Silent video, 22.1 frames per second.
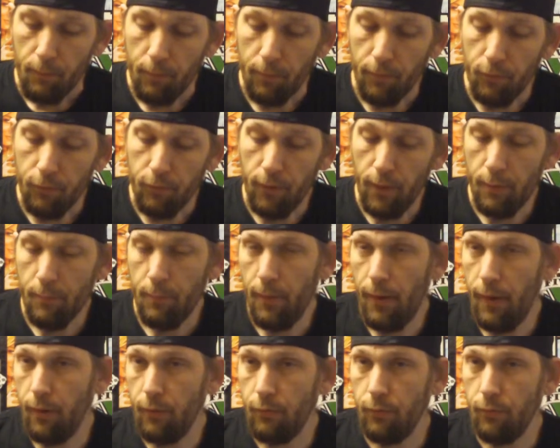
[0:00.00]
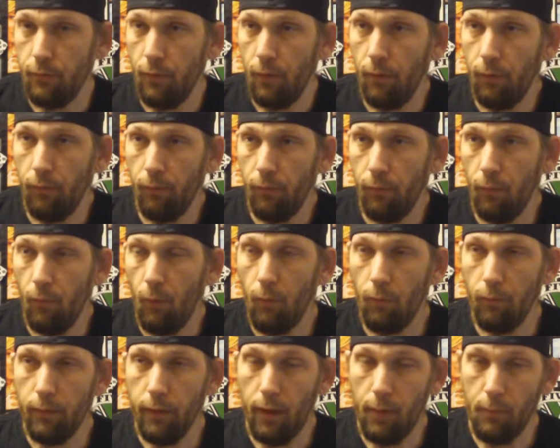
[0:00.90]
But the track packs are their
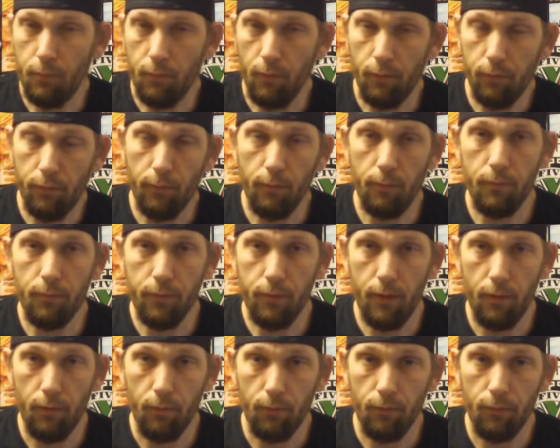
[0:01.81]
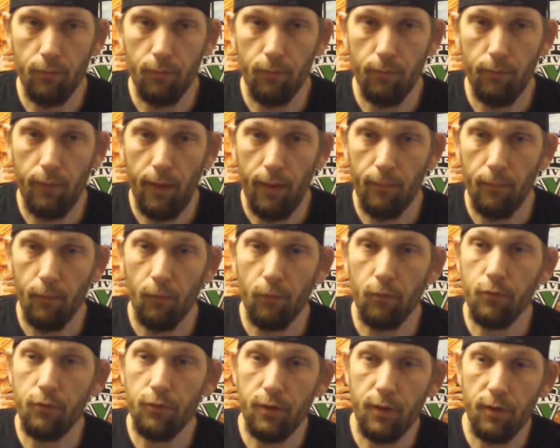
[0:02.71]
own games unto themselves. They have their
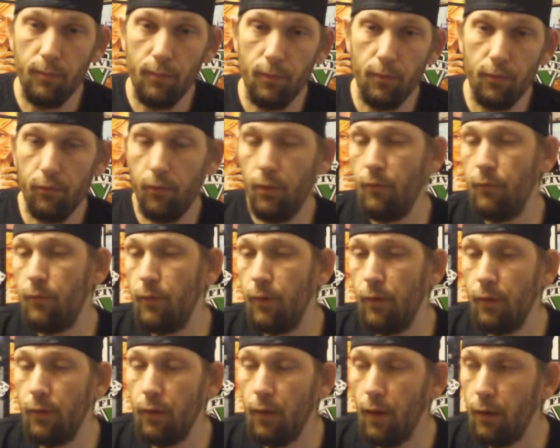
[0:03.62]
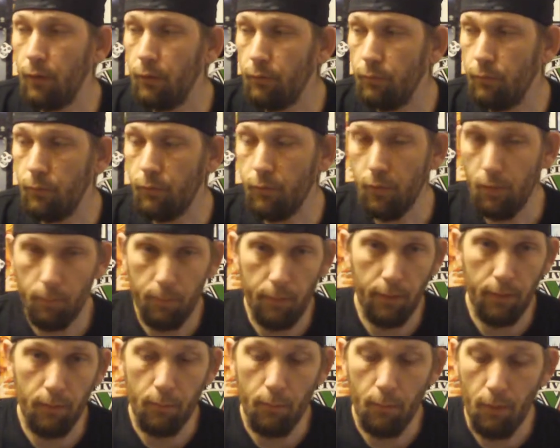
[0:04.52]
own achievements, so I figured I'd start
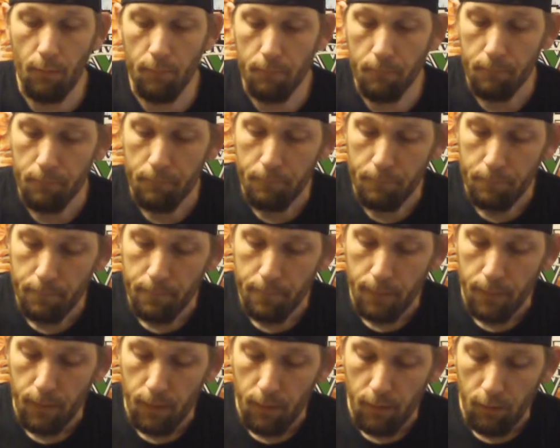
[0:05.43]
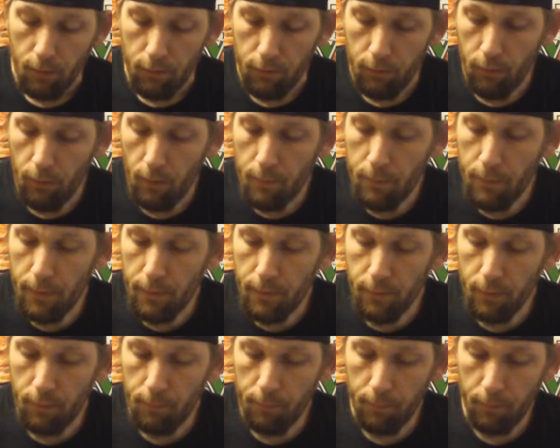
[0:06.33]
picking them up. So I
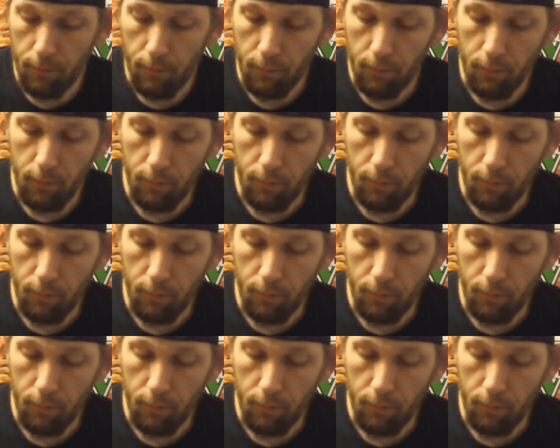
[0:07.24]
picked up